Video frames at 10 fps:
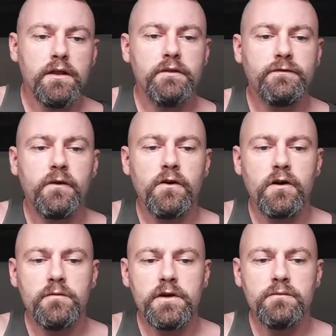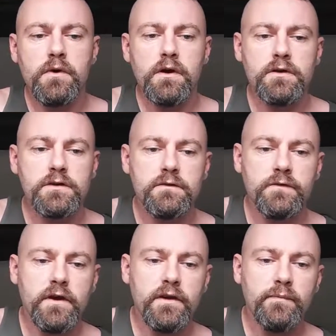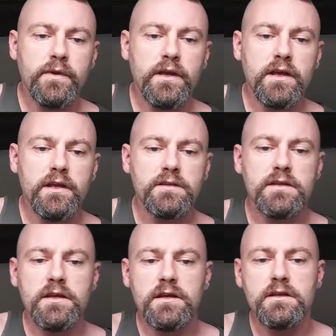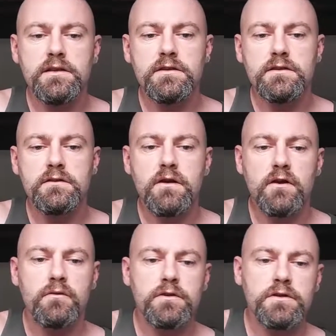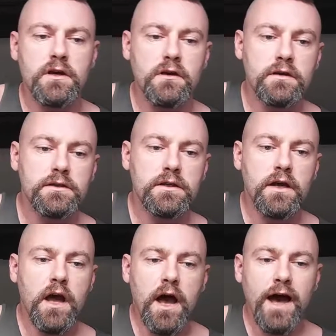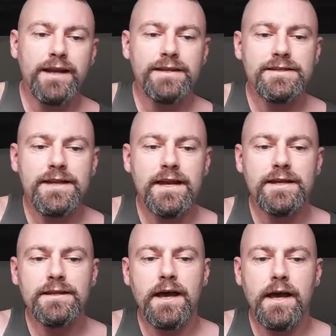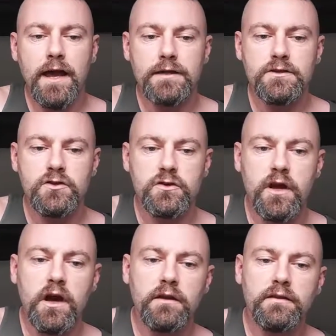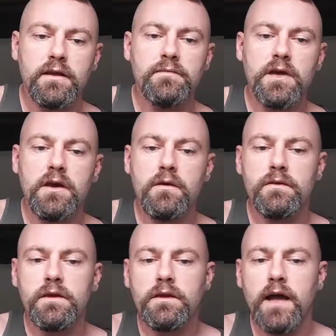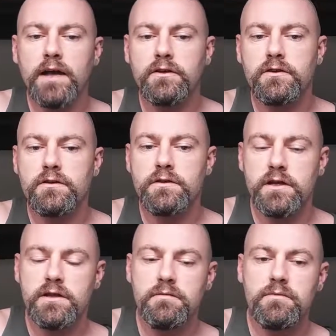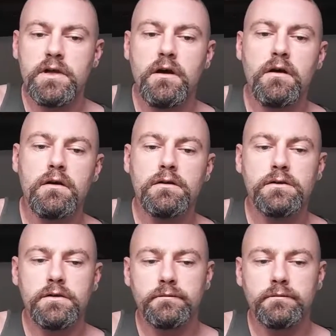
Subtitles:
The foreman wasn't very pleased, he is an awkward sod. And he said I had to cut them down, the ladder's in me hard.